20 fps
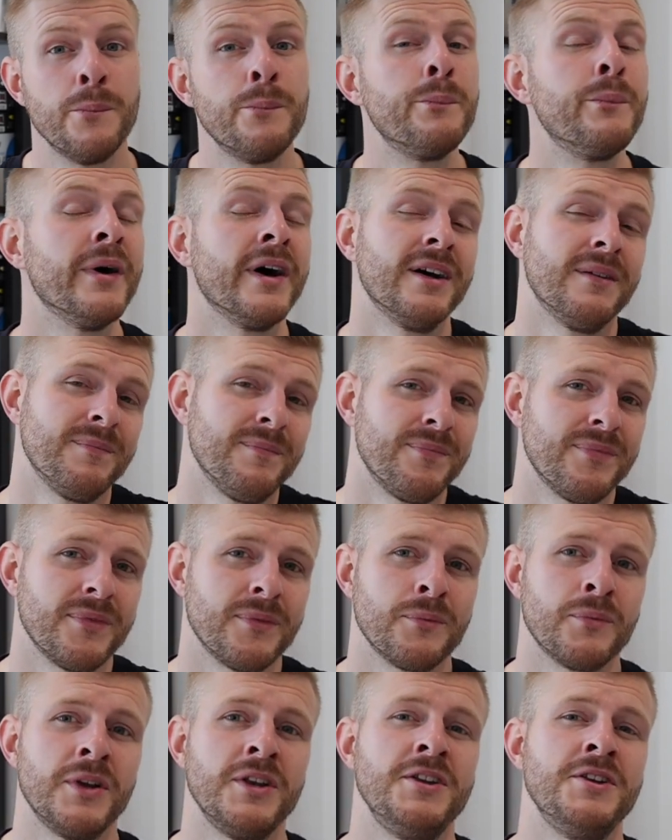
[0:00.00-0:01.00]
but
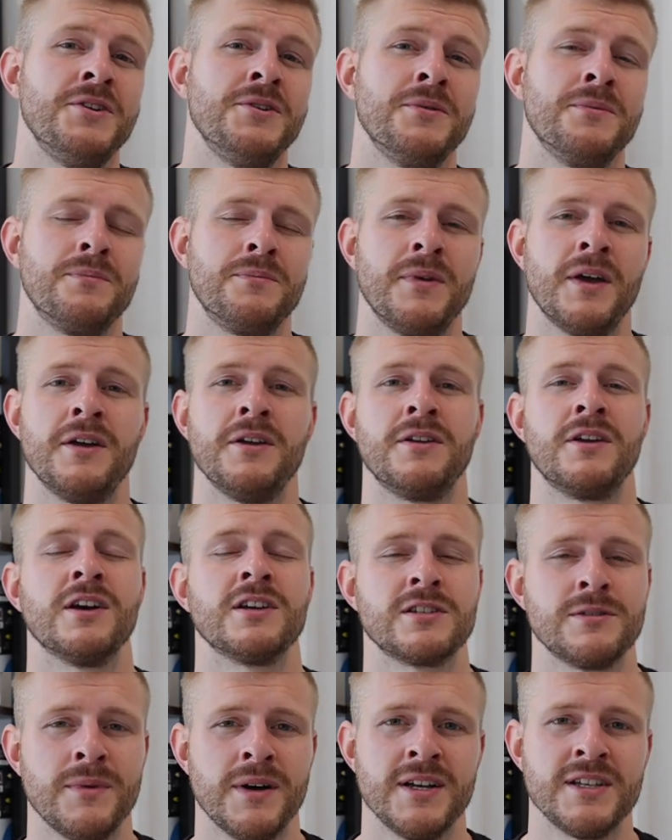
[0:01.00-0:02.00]
when you, you know, you
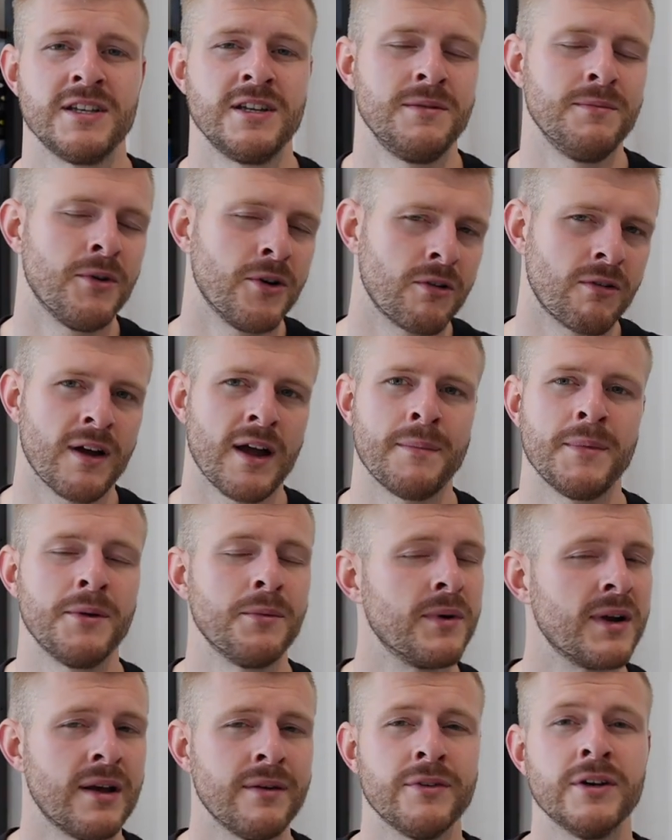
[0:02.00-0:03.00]
customize it, you monogram it,
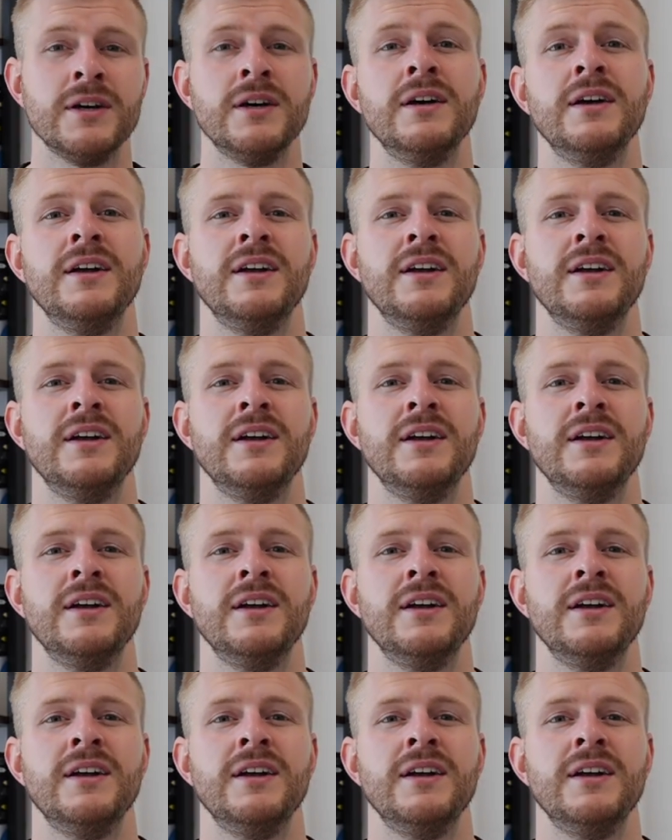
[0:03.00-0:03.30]
whatever,